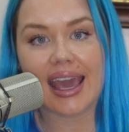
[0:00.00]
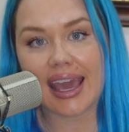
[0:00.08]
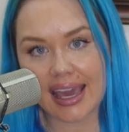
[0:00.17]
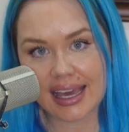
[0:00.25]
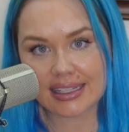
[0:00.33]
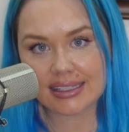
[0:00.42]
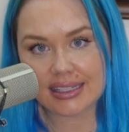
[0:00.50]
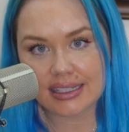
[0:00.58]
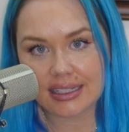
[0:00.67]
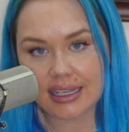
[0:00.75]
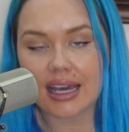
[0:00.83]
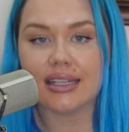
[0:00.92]
and
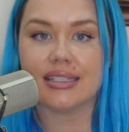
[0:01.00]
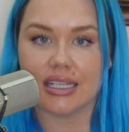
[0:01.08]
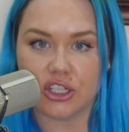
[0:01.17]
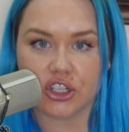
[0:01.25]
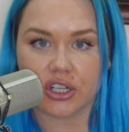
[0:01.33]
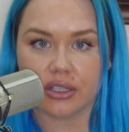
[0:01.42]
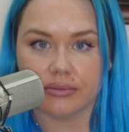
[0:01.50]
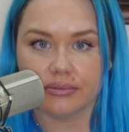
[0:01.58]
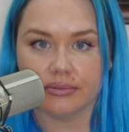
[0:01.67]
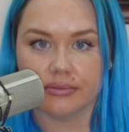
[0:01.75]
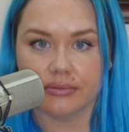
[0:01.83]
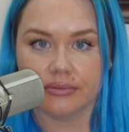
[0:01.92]
a teacher
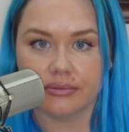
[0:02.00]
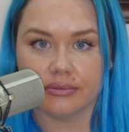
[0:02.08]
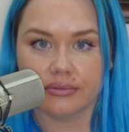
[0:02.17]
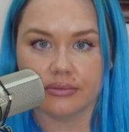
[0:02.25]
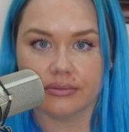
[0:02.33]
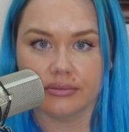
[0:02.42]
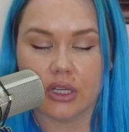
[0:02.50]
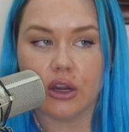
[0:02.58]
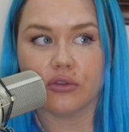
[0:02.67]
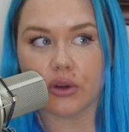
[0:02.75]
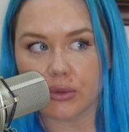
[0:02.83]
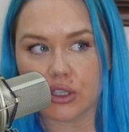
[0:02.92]

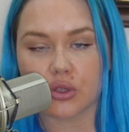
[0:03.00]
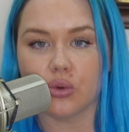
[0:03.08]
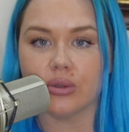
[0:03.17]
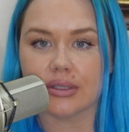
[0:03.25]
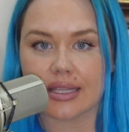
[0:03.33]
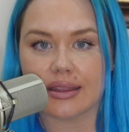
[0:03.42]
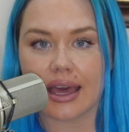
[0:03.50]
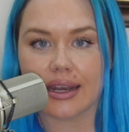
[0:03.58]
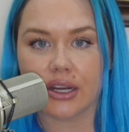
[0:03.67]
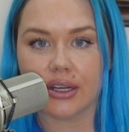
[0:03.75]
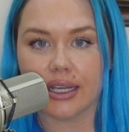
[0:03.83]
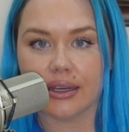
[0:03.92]
from the schools in that
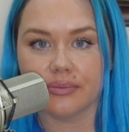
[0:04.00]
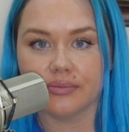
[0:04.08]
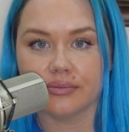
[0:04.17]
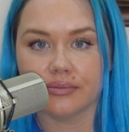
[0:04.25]
area.